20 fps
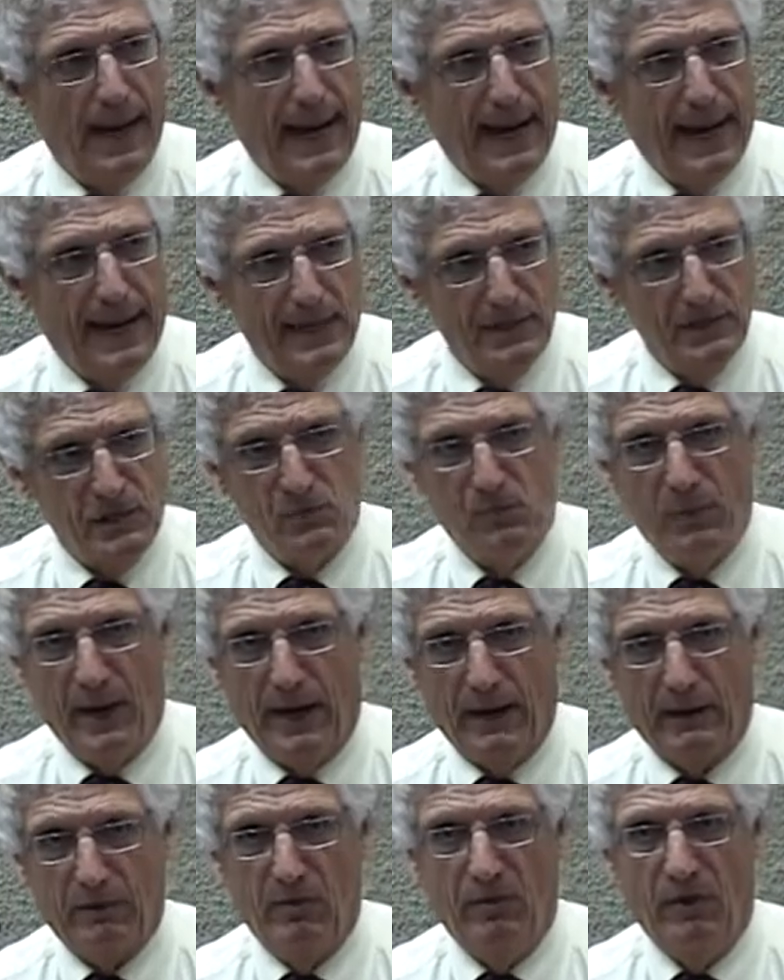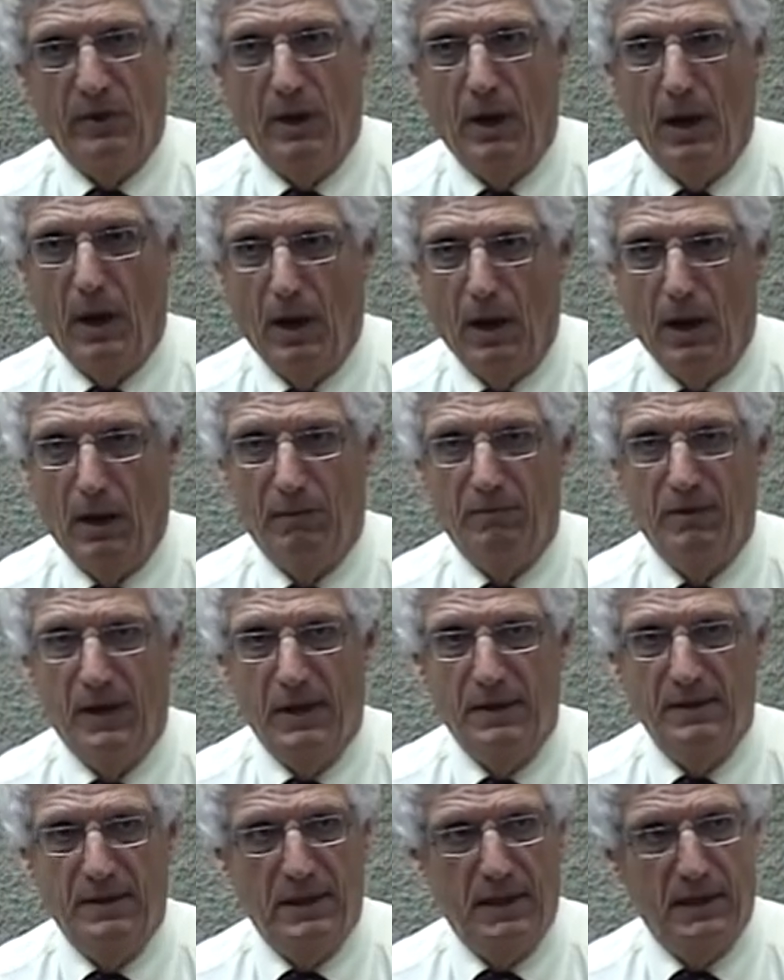aspect of
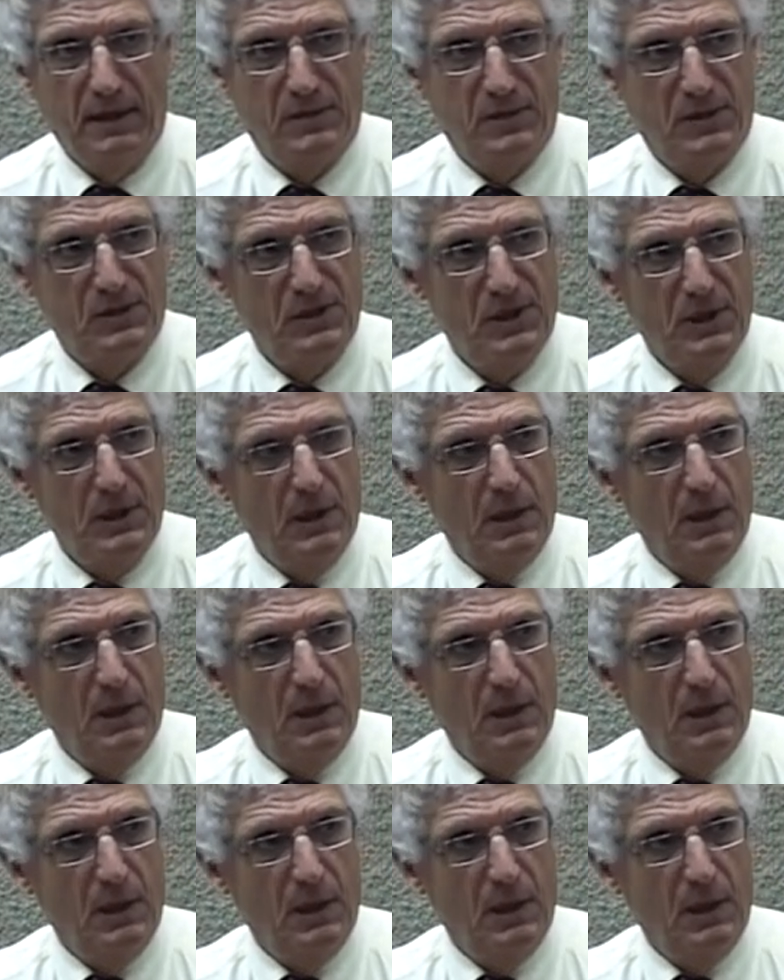this